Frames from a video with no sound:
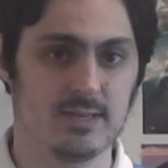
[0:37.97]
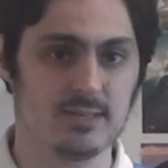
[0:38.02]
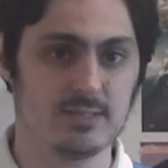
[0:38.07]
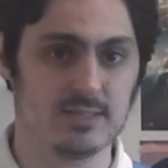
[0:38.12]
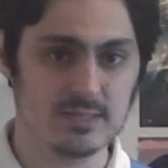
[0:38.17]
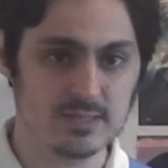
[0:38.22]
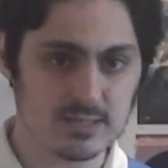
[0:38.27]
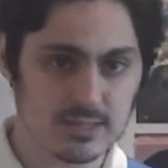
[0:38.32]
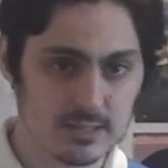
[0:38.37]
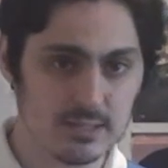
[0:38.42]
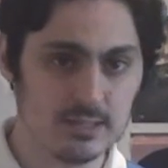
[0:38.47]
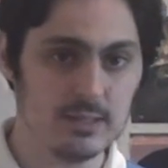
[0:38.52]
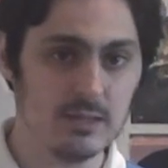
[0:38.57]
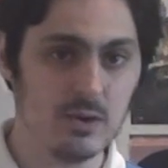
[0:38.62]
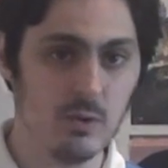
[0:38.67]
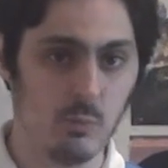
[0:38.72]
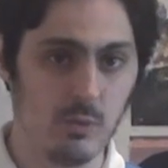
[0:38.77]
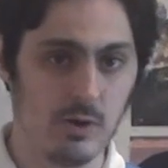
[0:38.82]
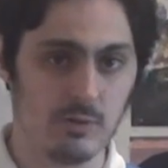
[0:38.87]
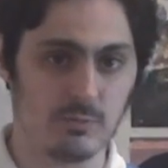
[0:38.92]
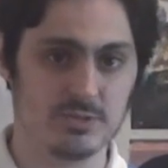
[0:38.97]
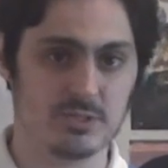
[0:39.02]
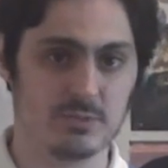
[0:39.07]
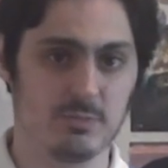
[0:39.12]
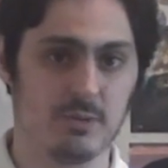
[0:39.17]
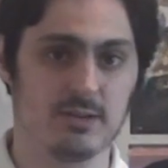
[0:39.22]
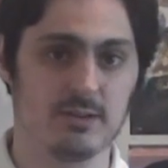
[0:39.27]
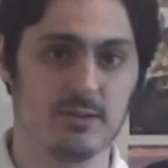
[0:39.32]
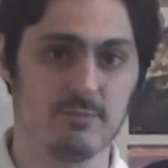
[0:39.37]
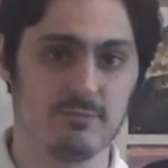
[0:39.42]
as he's clearly a
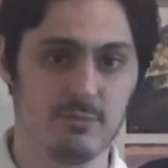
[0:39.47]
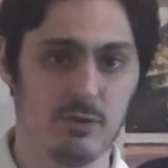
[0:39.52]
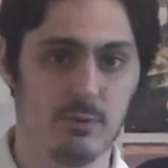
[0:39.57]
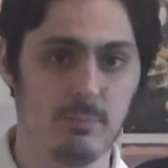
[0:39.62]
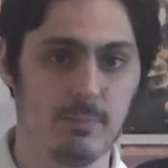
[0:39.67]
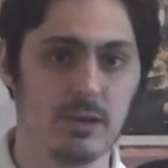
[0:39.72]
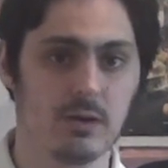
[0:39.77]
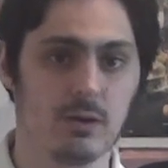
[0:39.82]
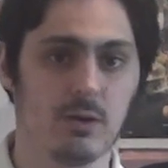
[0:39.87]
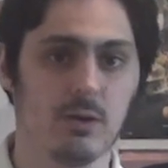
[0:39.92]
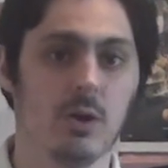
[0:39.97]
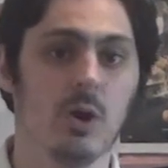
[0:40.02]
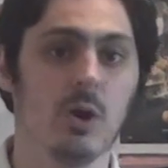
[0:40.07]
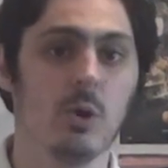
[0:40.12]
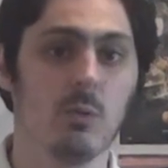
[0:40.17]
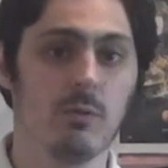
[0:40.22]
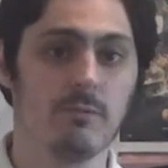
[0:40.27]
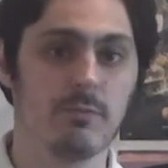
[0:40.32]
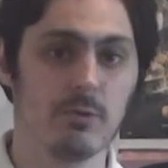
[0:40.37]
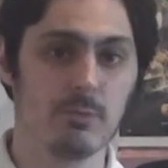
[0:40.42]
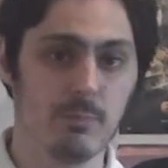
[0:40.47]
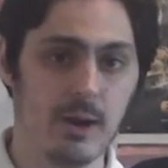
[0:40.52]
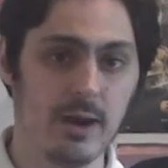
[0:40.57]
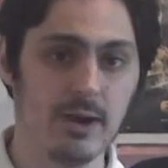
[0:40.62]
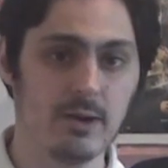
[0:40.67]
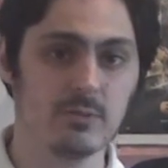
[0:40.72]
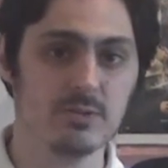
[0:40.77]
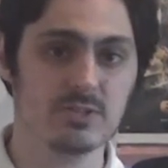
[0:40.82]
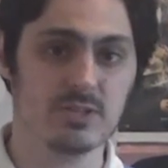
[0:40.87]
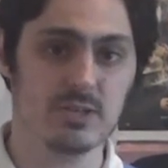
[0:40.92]
well-respected filmmaker with
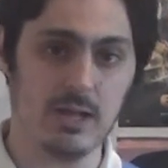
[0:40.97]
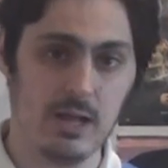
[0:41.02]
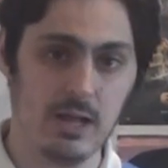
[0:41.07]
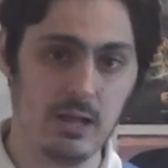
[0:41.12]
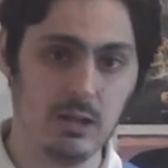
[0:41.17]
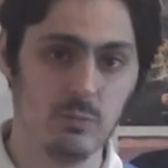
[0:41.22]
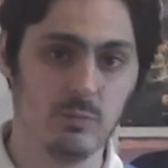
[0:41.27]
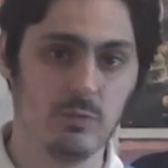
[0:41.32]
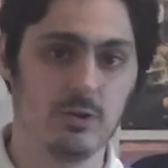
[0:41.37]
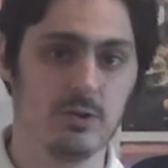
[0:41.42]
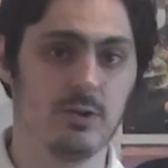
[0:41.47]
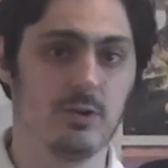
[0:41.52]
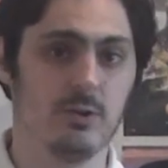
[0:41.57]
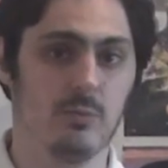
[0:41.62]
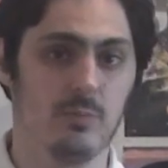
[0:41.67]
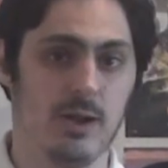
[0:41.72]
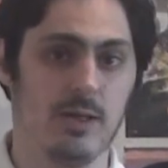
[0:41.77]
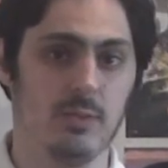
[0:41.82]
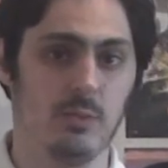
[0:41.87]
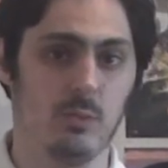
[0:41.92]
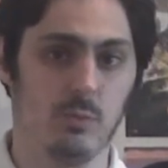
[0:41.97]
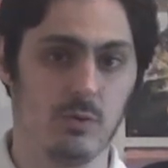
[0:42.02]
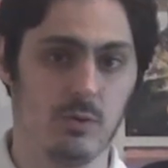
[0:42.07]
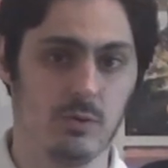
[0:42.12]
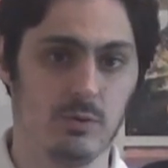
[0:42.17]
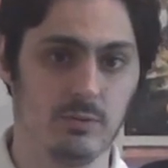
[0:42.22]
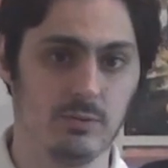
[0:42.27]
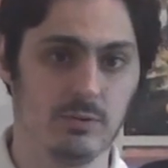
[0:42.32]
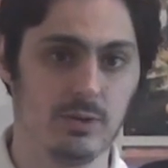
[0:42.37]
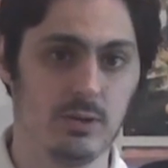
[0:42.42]
admirers in Hollywood and around the
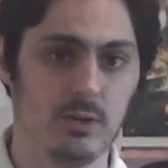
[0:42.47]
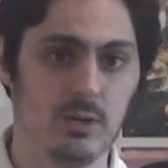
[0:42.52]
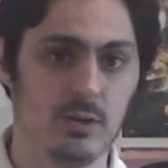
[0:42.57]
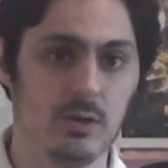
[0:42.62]
world.